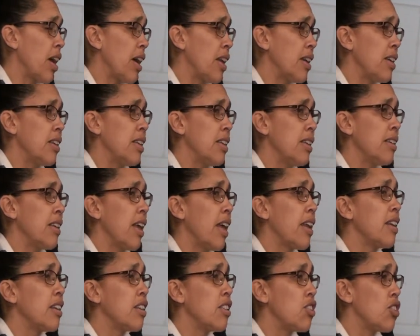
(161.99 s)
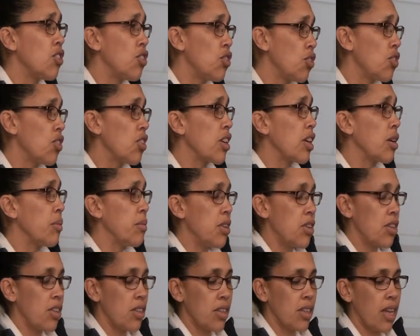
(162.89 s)
countries and it is used on a
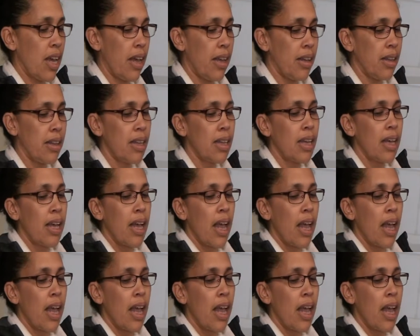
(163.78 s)
commercial scale.